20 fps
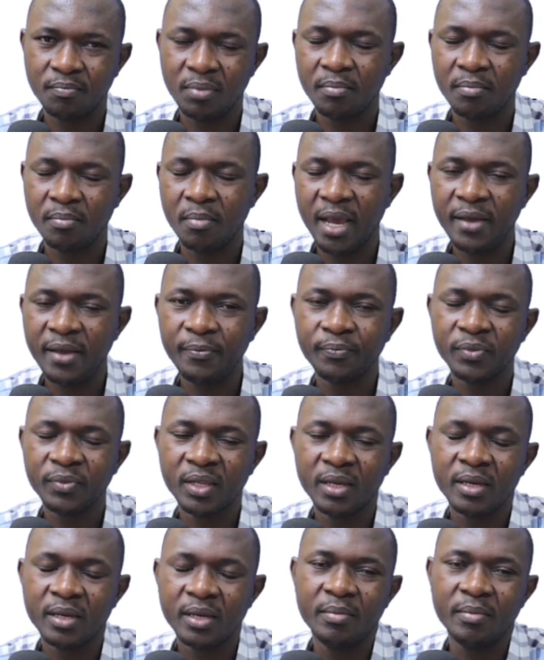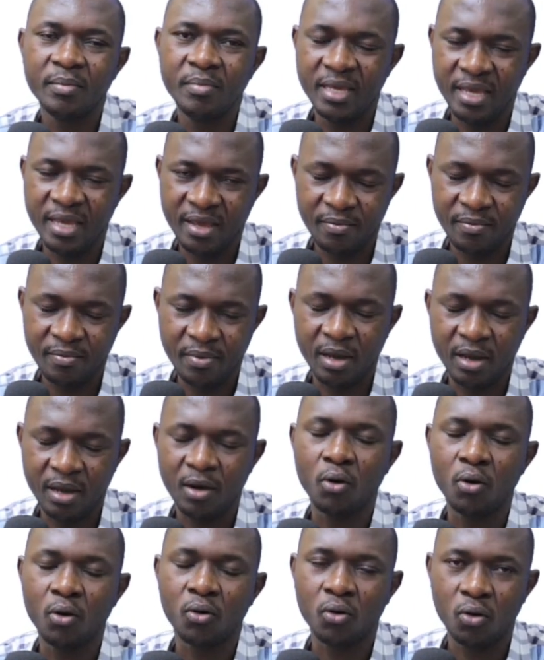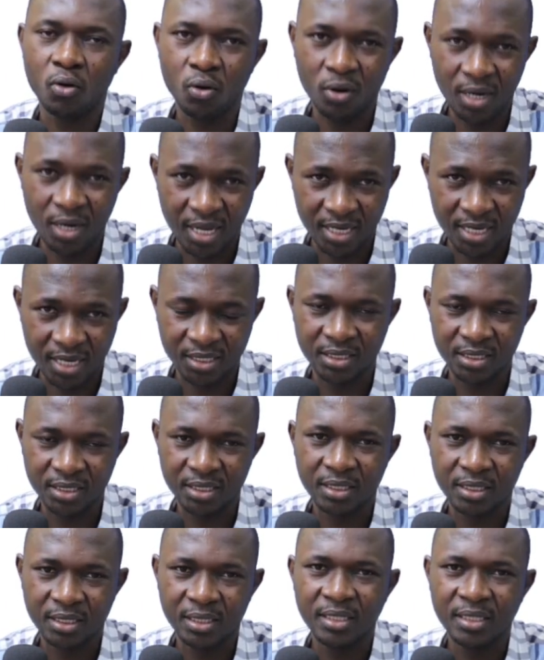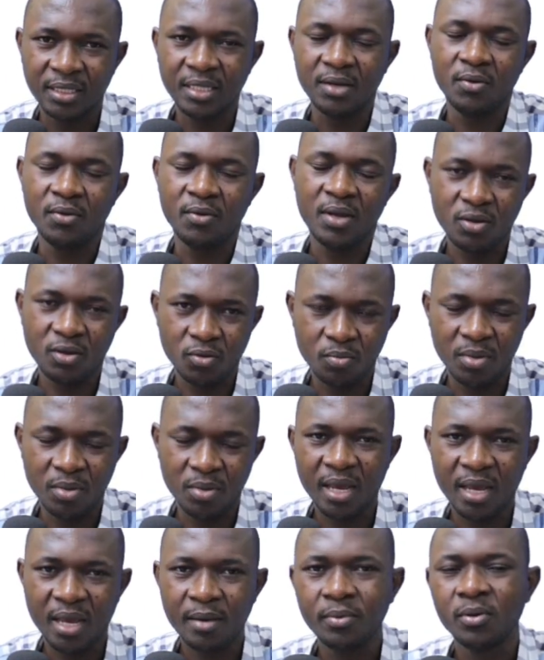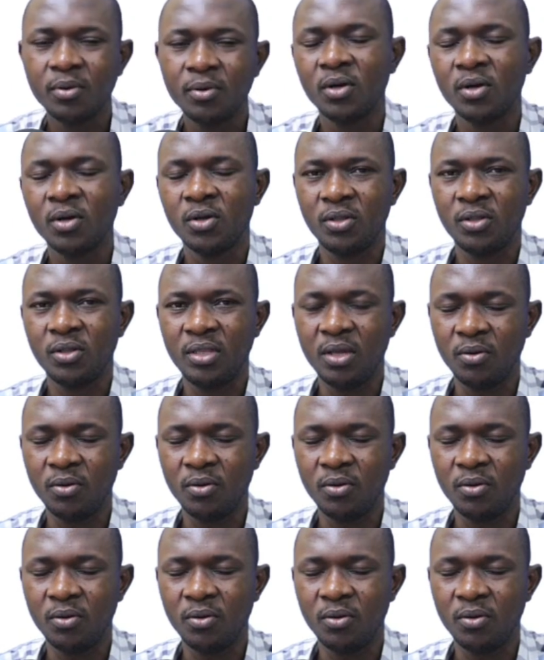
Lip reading: possibly says or speaks a lot about